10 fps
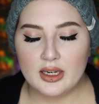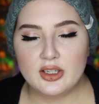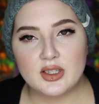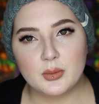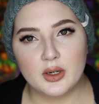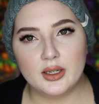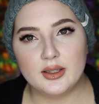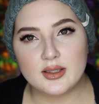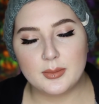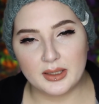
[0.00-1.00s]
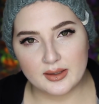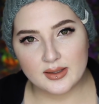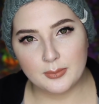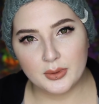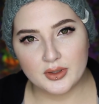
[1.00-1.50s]
I just wanted this to be like
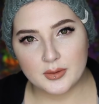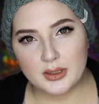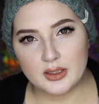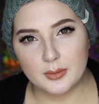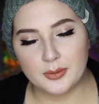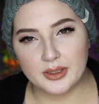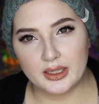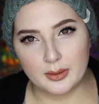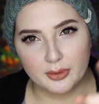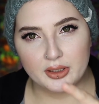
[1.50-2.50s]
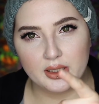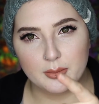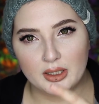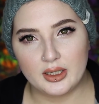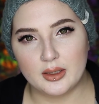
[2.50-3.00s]
simple and sweet to the point, and I'm looking at
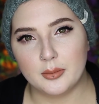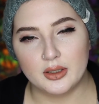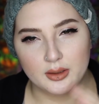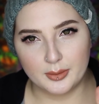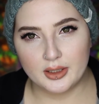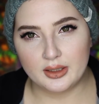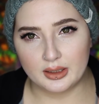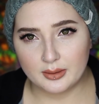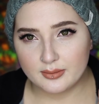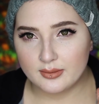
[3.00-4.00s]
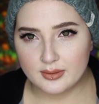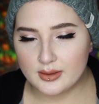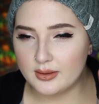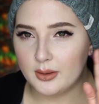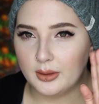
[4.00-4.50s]
my camera, and I'm already like
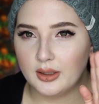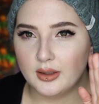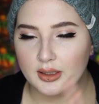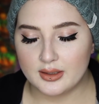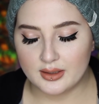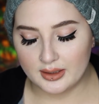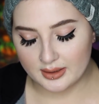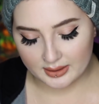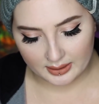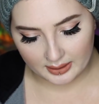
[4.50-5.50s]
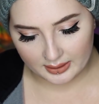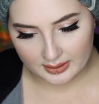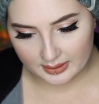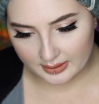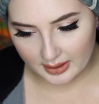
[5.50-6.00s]
so long into this.
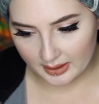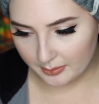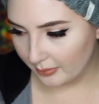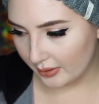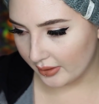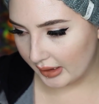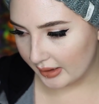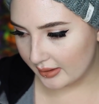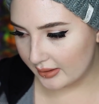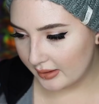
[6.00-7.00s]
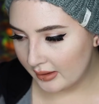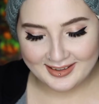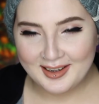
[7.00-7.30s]
God damn Christ.